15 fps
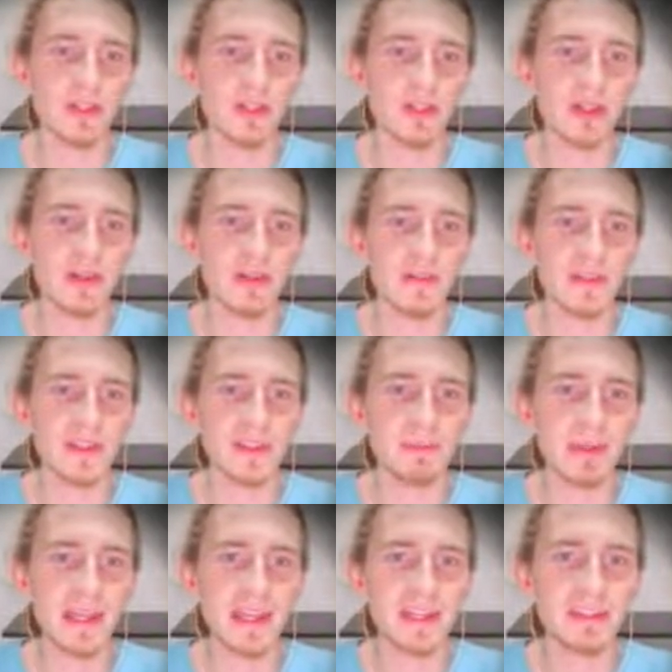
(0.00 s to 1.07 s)
you this
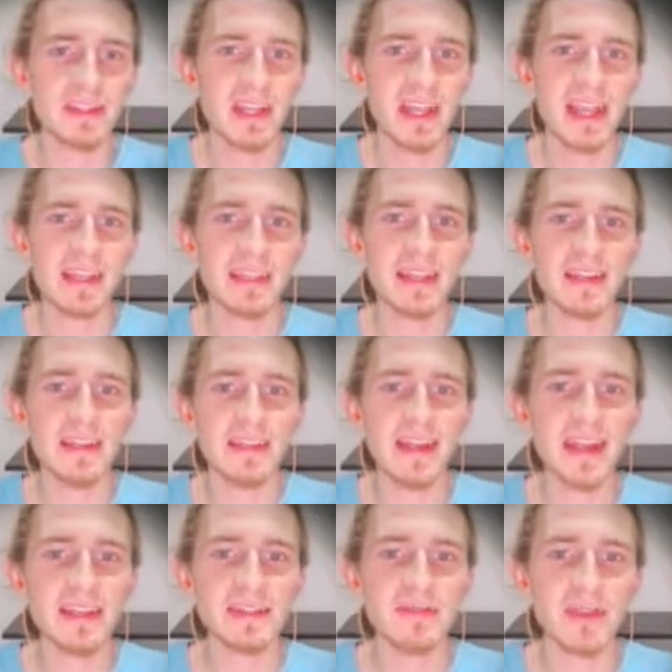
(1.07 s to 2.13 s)
page, and then in the next
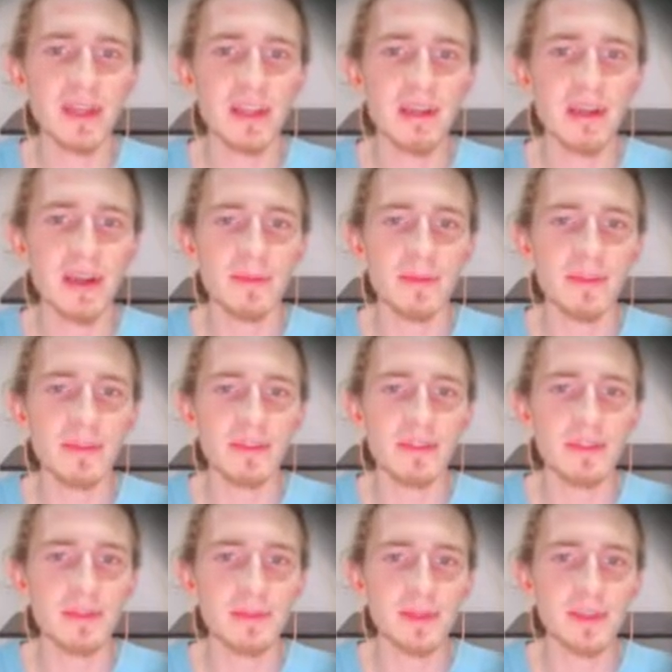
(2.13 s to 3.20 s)
video, I'm going to
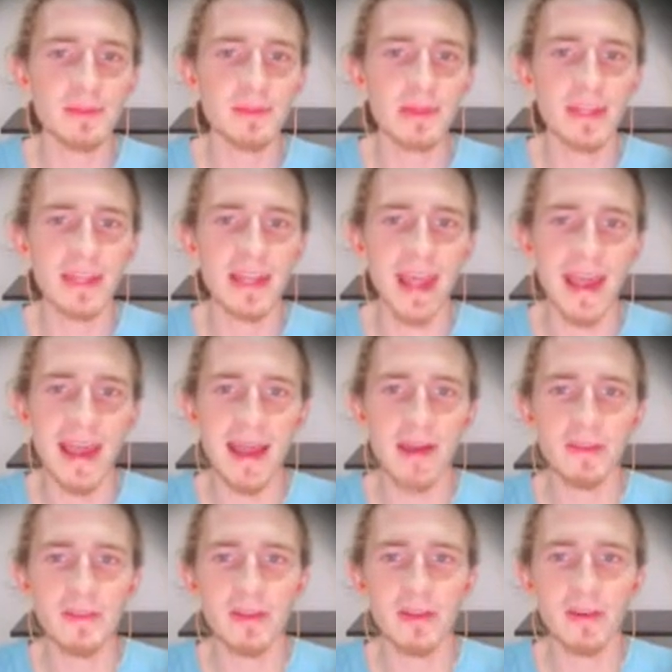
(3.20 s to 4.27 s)
explain how to
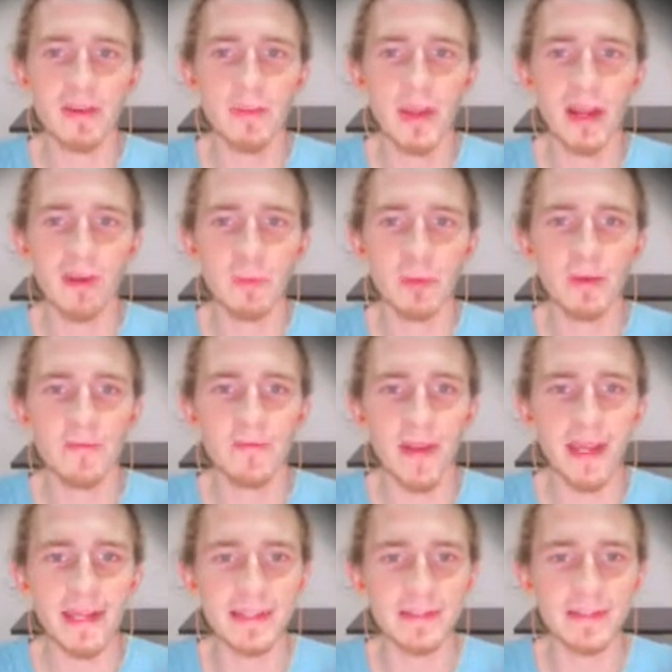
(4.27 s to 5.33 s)
go about providing
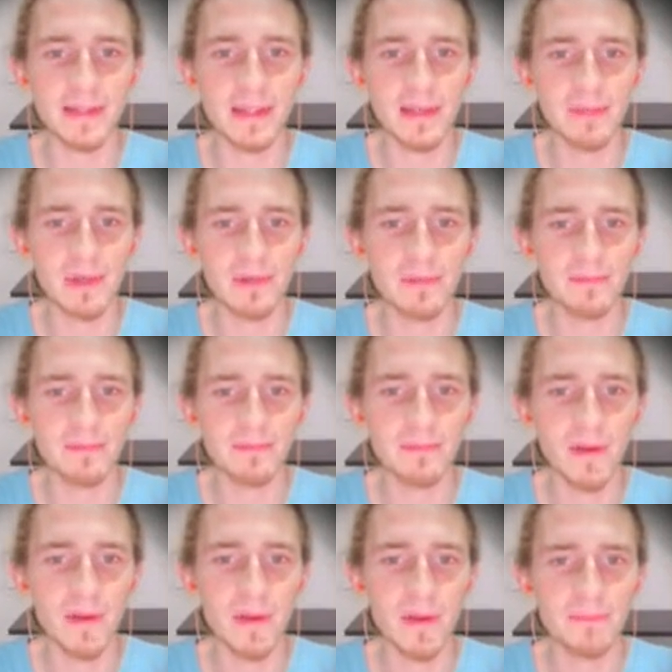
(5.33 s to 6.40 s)
the label. Okay?
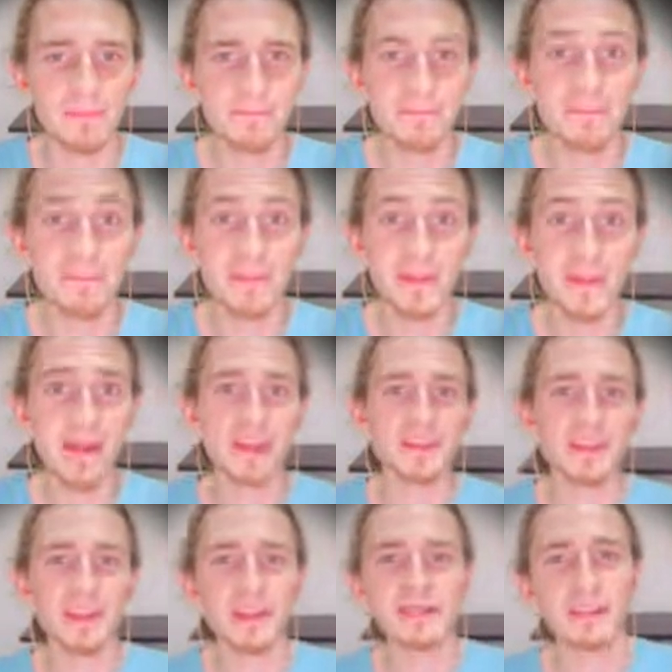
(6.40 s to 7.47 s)
I'll see you
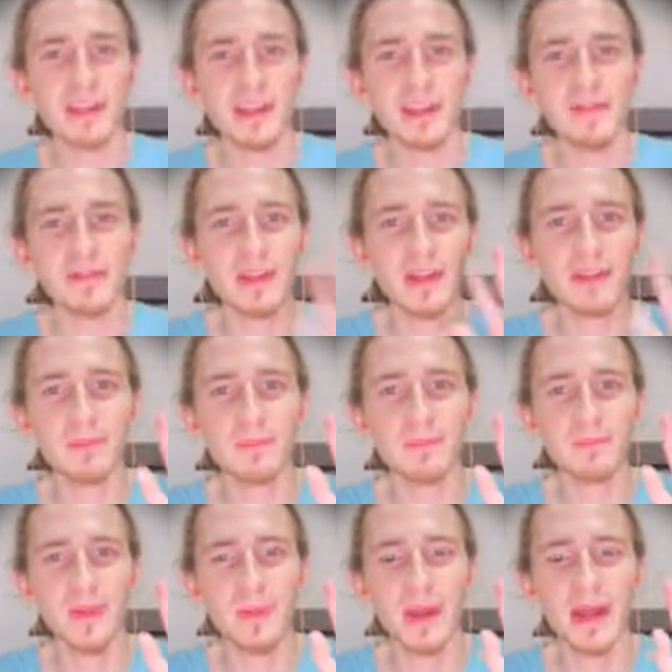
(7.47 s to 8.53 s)
in the next video.
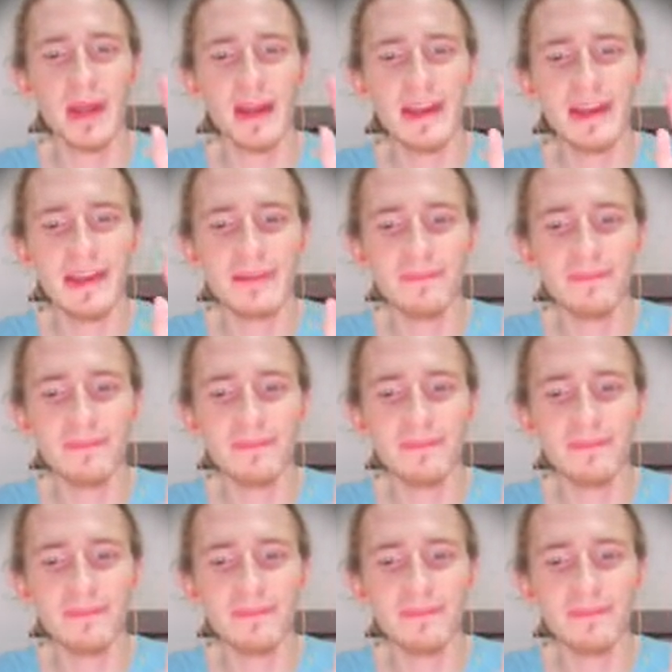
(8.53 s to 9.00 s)
Bye-bye.